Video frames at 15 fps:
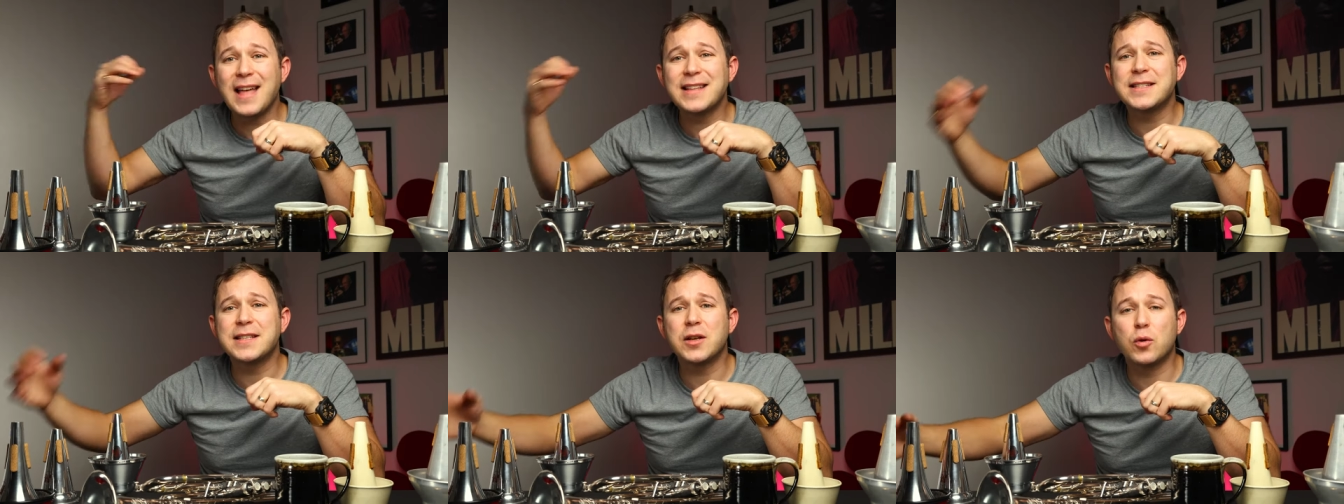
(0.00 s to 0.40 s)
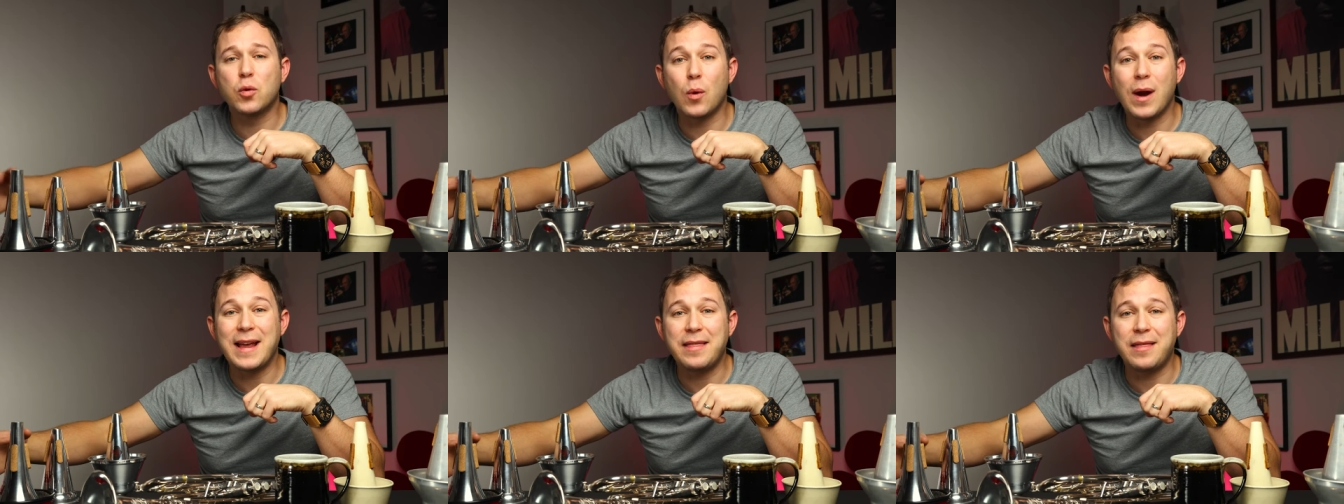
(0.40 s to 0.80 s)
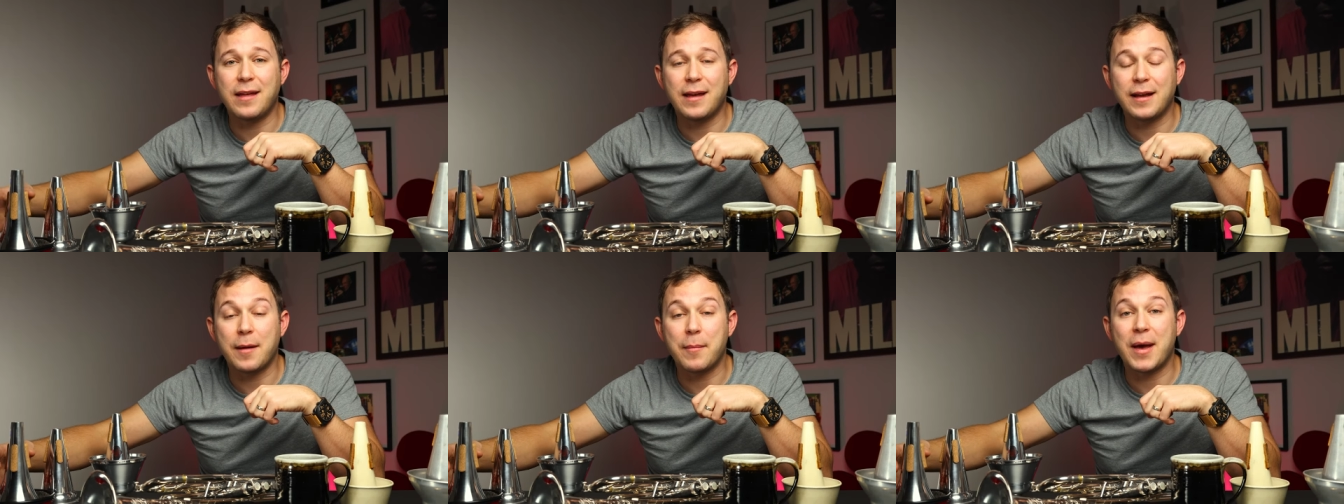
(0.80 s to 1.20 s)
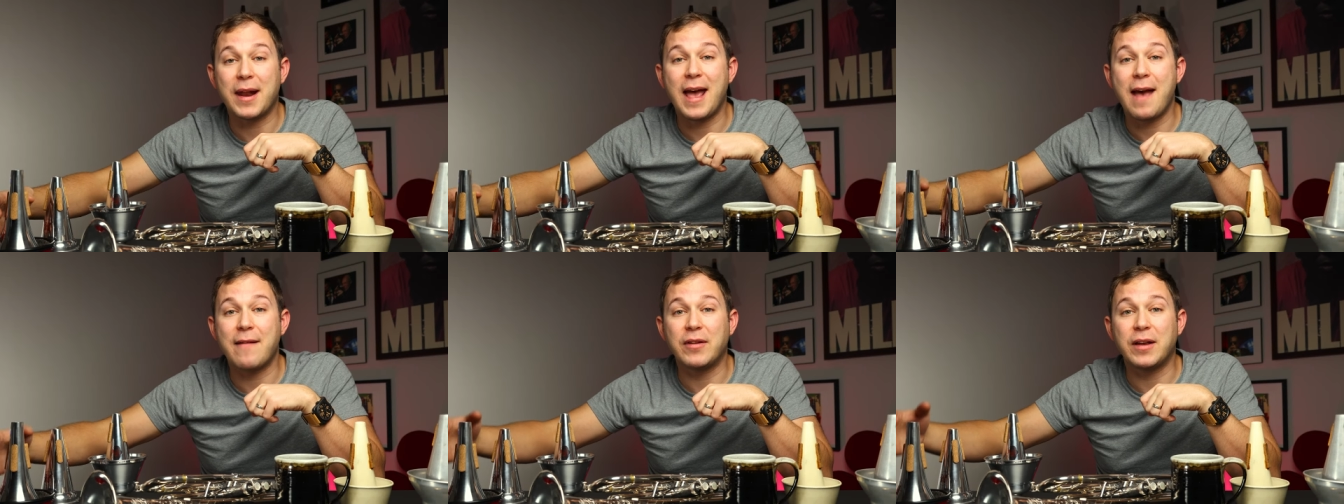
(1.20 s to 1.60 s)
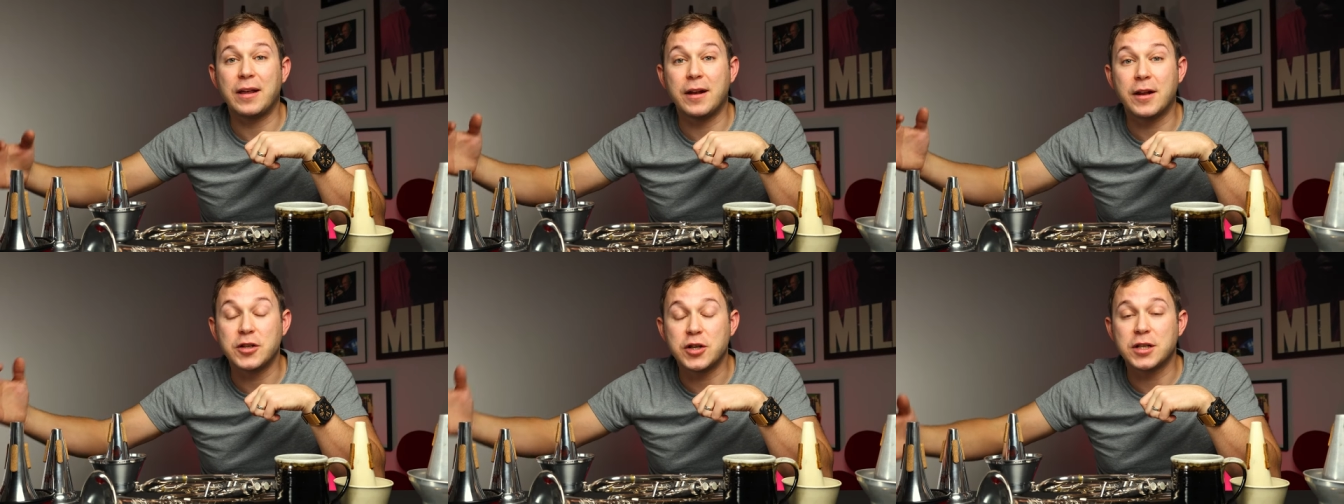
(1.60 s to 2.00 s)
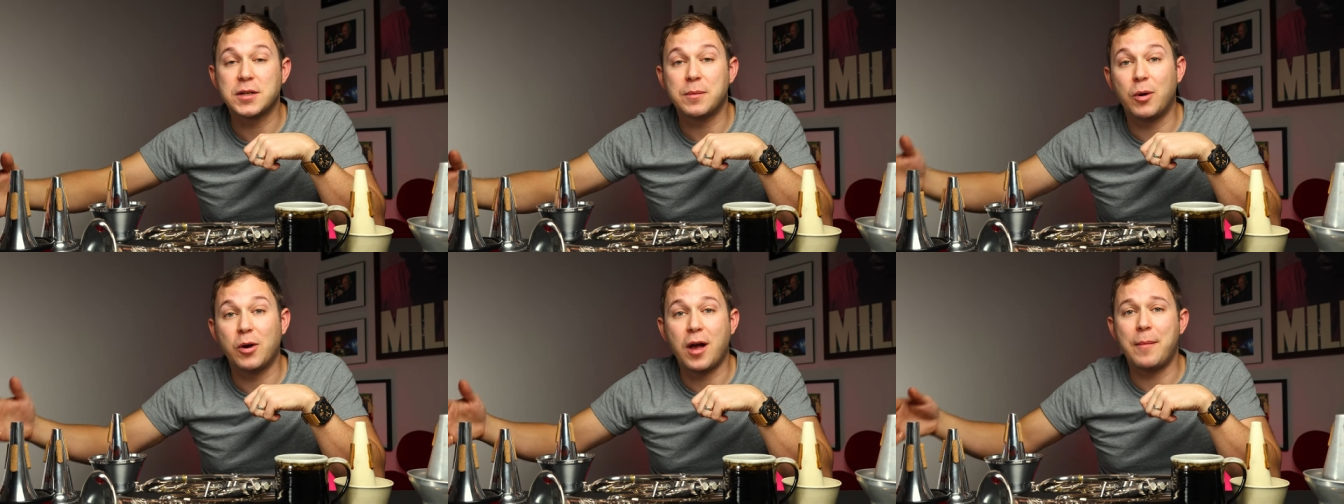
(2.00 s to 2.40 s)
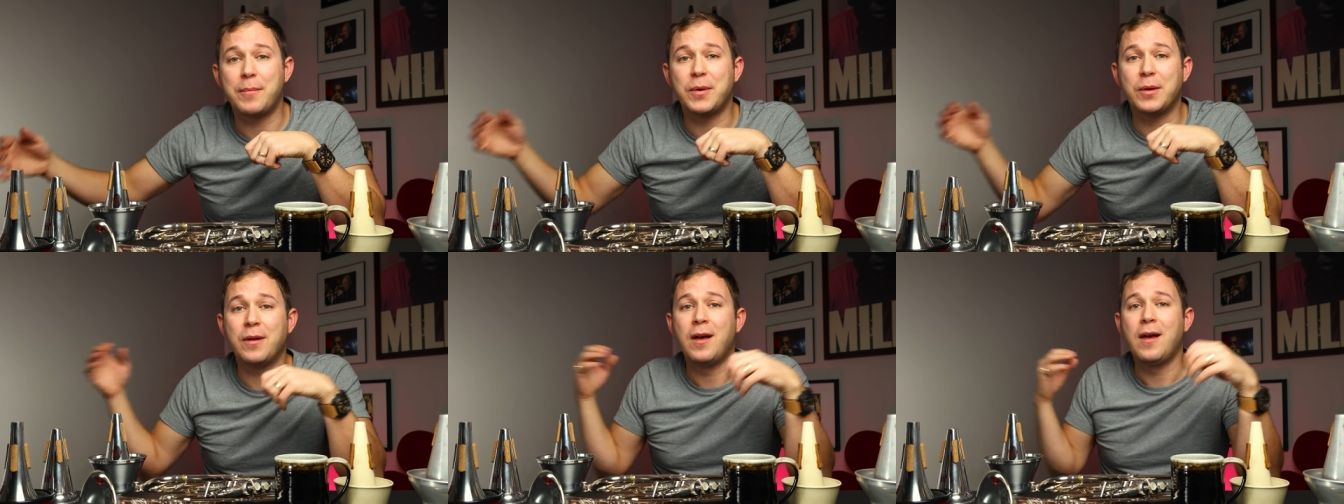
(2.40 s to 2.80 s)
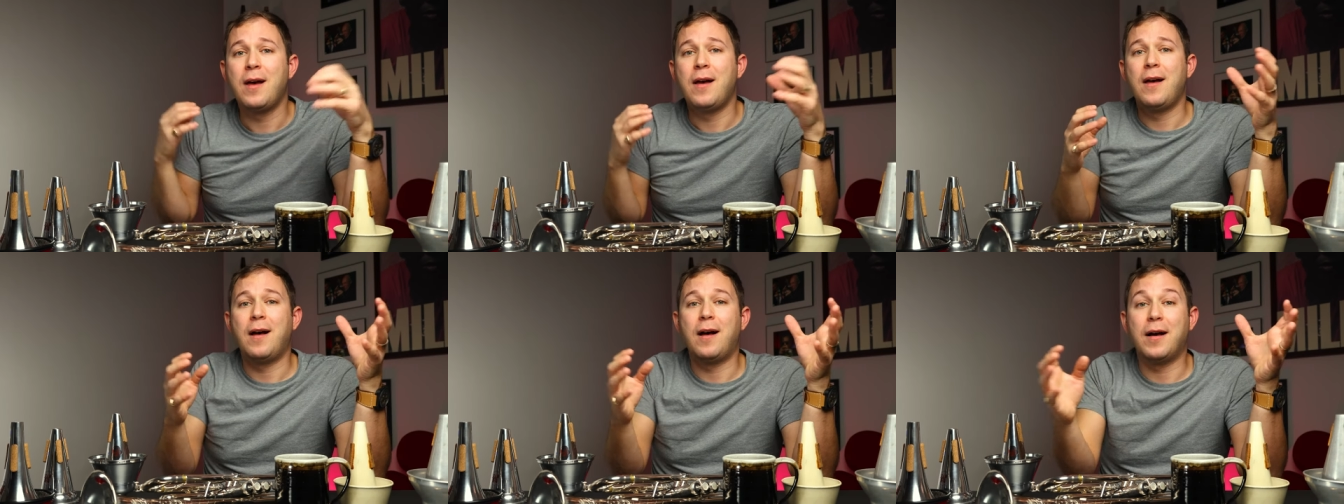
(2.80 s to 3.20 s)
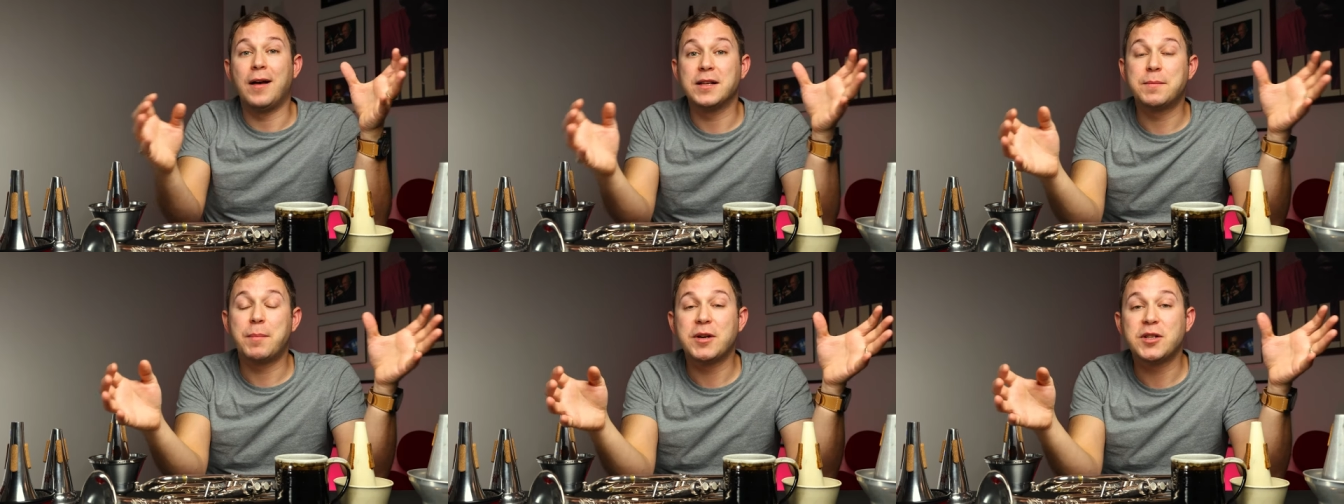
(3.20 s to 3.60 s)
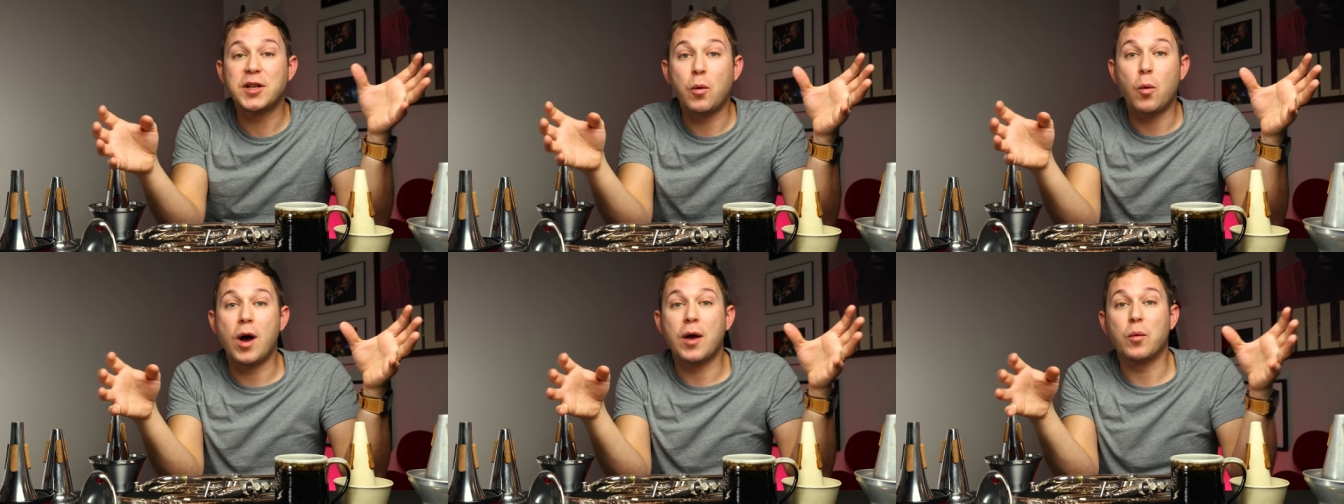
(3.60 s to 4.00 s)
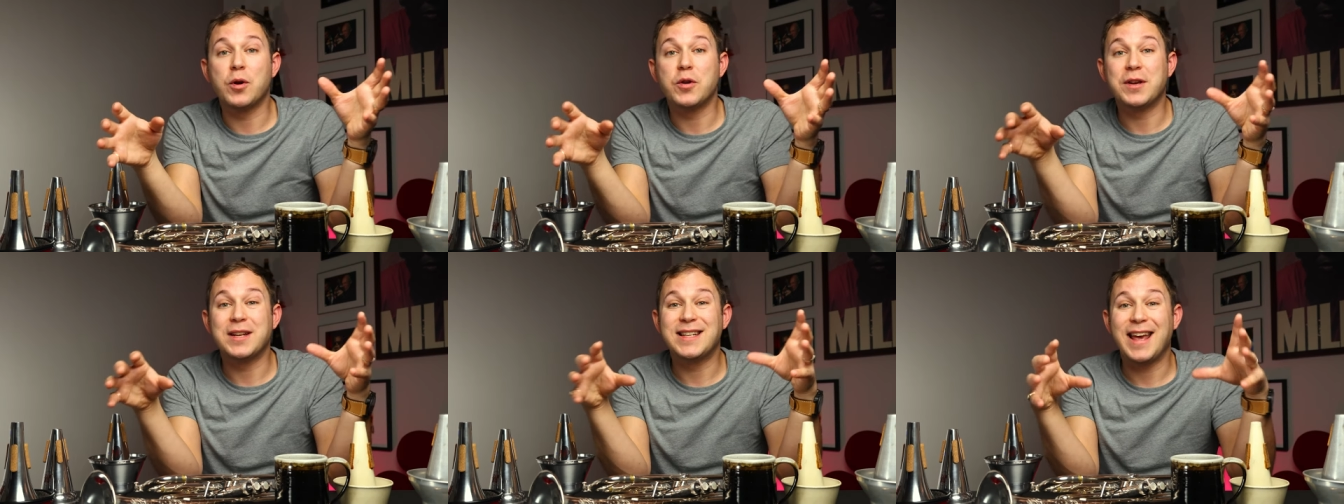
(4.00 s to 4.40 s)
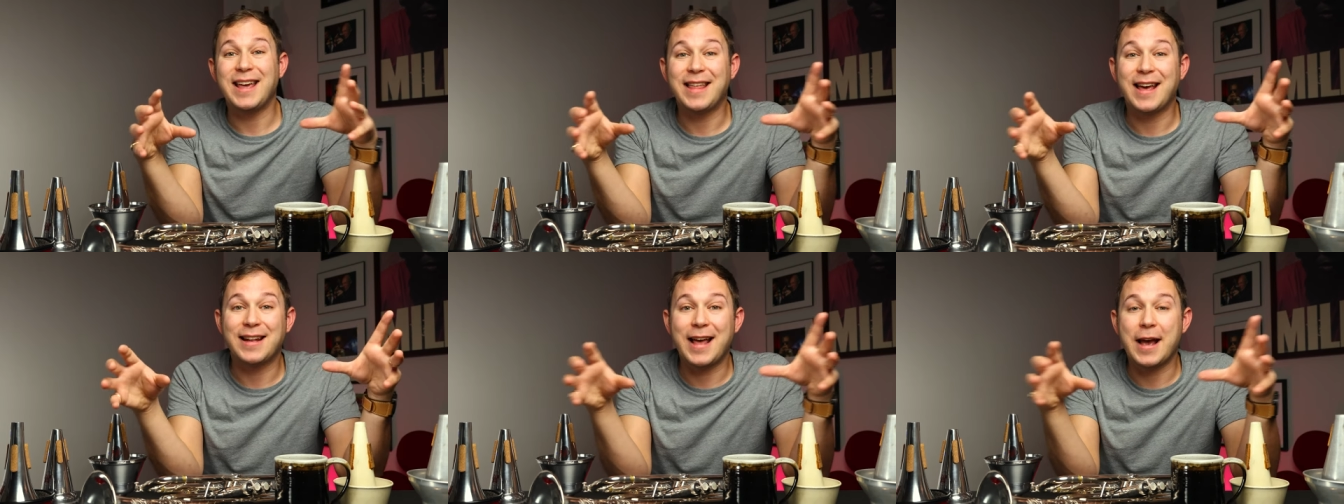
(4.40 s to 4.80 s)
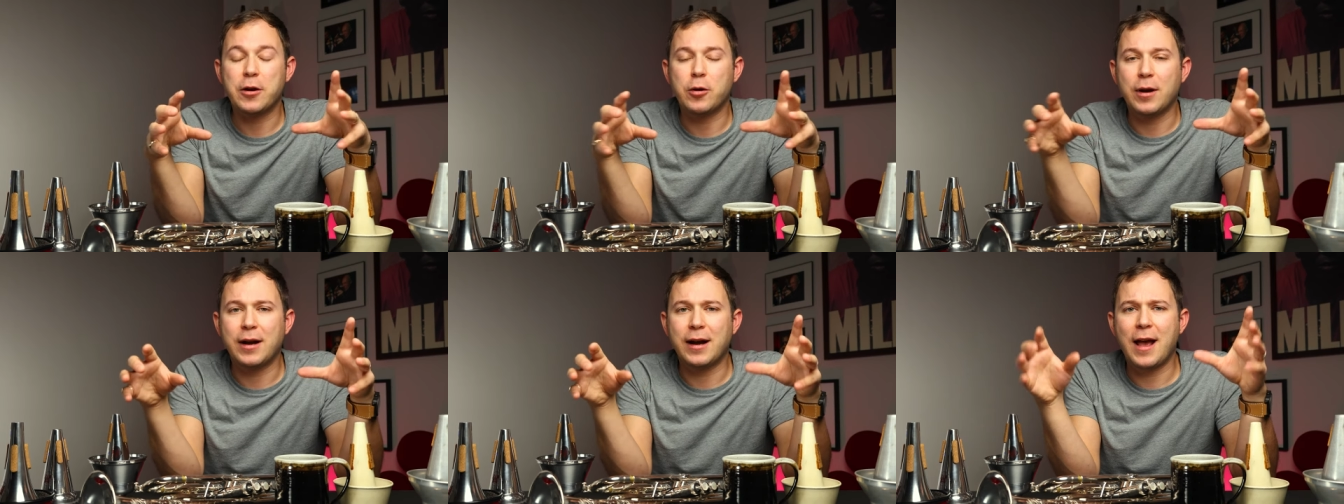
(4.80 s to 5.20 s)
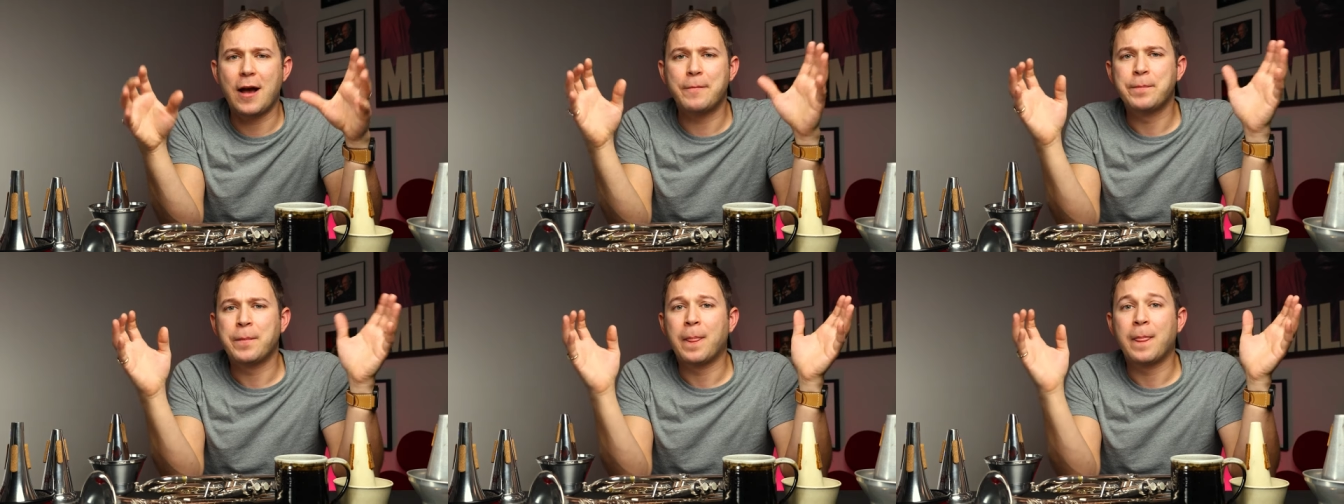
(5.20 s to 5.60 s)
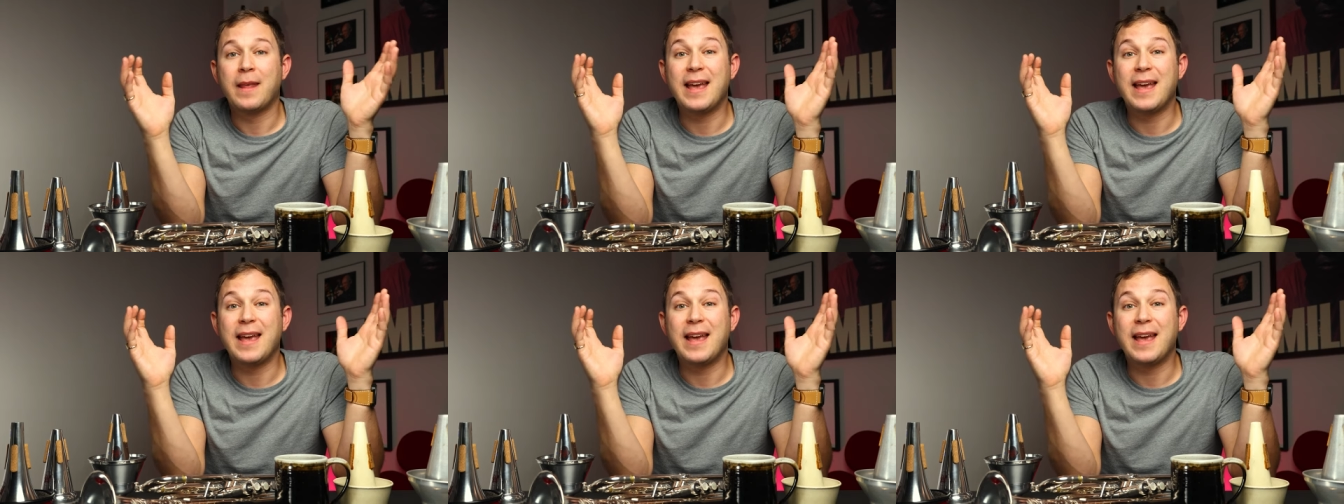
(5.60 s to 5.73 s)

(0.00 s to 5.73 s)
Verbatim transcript: That's the great thing about having an adjustable cup mute, uh, especially one where you can take that liner in and out.